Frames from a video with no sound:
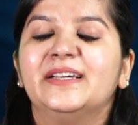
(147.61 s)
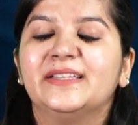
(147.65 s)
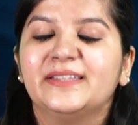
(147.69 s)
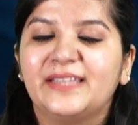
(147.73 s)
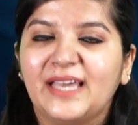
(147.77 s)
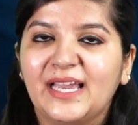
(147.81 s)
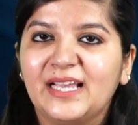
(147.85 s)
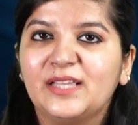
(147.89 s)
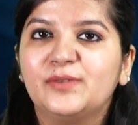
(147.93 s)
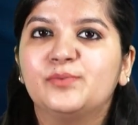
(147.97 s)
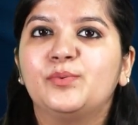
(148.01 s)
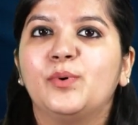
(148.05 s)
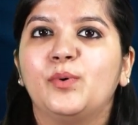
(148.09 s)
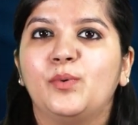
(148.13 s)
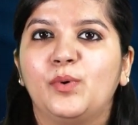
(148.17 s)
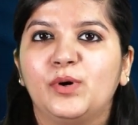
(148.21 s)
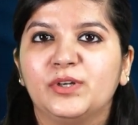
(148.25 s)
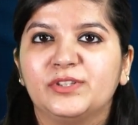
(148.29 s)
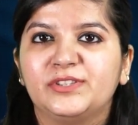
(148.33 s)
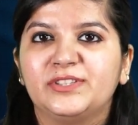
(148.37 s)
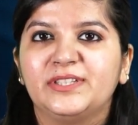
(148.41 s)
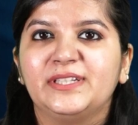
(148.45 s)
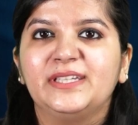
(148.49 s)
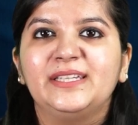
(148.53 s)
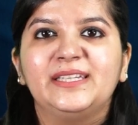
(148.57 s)
Thanks for
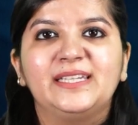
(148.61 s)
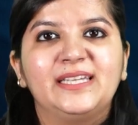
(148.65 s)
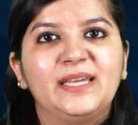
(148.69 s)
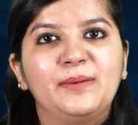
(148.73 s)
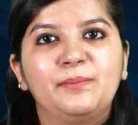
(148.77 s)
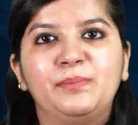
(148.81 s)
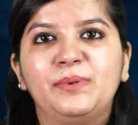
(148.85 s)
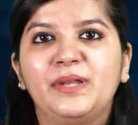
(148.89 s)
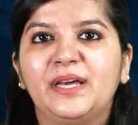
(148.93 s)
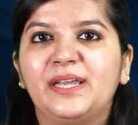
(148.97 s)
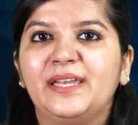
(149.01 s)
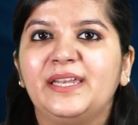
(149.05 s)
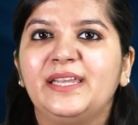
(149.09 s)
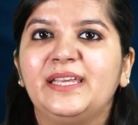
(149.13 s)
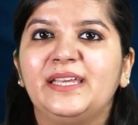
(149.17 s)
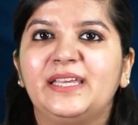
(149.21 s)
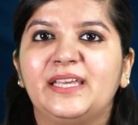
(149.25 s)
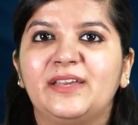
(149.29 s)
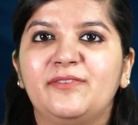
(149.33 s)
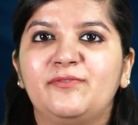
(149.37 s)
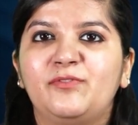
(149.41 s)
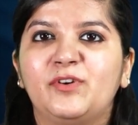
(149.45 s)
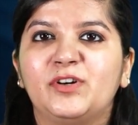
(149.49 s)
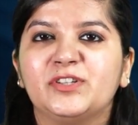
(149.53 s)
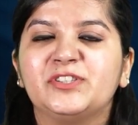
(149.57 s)
watching. Keep learning,
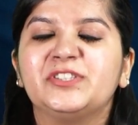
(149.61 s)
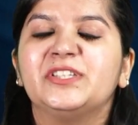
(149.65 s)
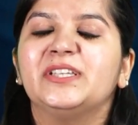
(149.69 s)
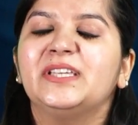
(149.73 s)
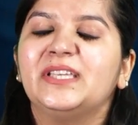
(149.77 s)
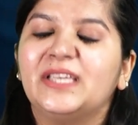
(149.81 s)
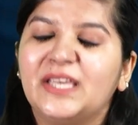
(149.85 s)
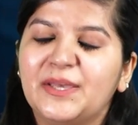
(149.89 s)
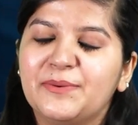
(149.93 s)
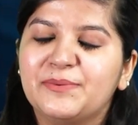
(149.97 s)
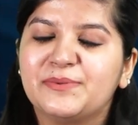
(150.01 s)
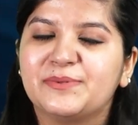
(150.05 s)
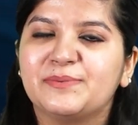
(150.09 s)
keep watching, keep